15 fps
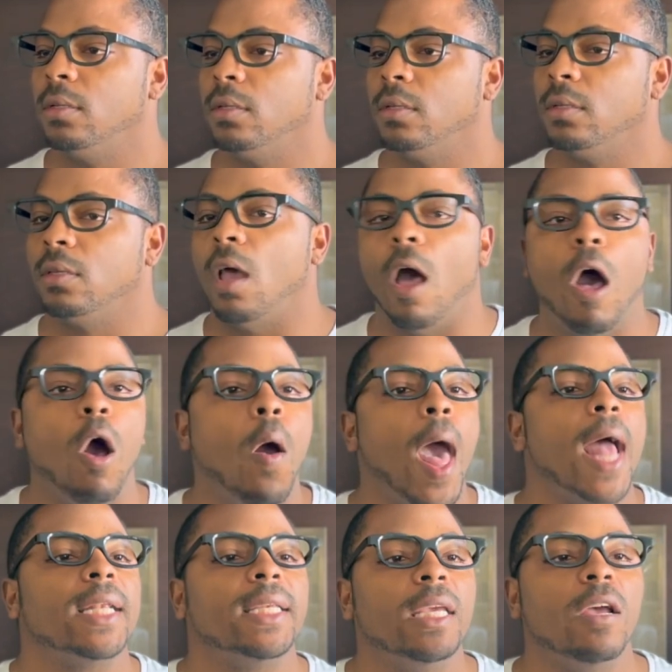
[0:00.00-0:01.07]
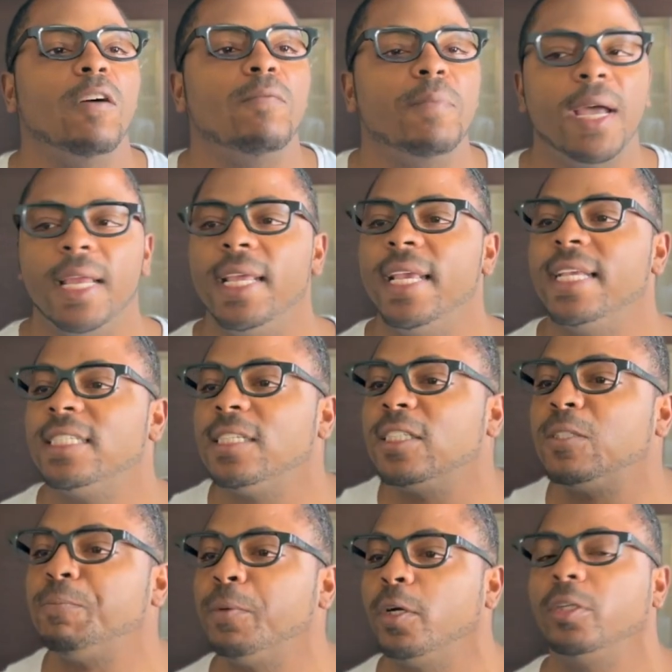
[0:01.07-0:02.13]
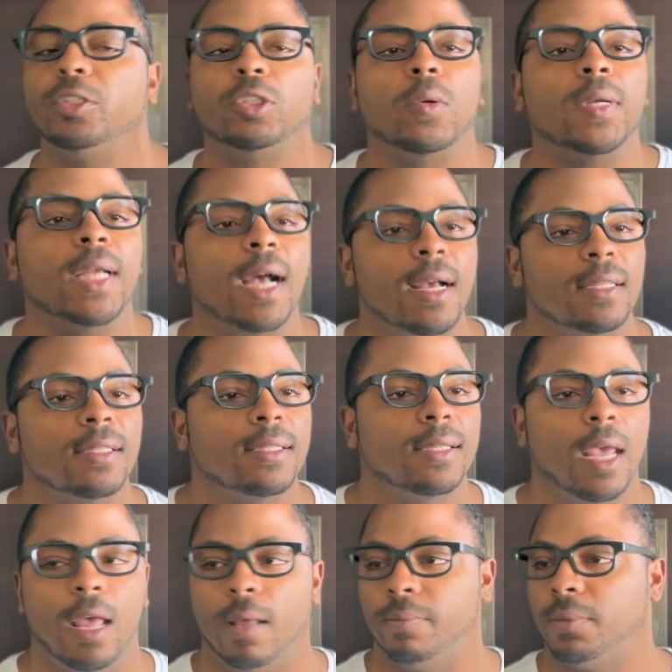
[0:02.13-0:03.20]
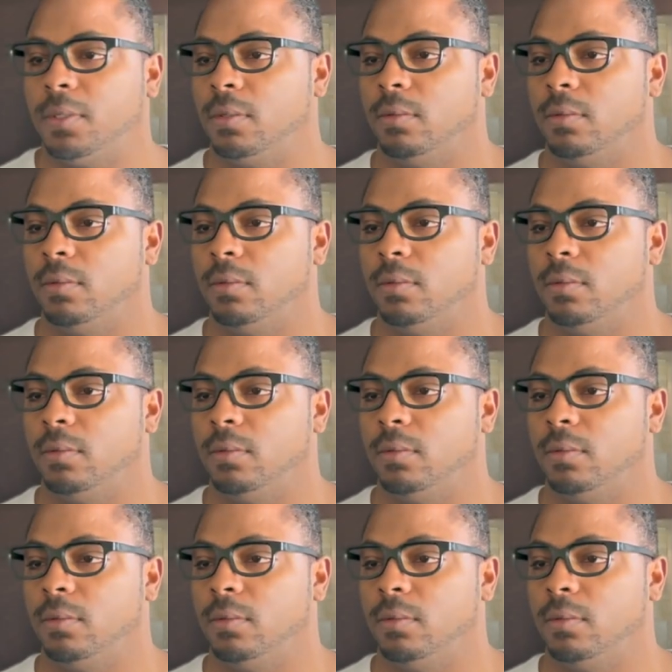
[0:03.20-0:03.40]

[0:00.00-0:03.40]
The whole idea of money is a spiritual concept.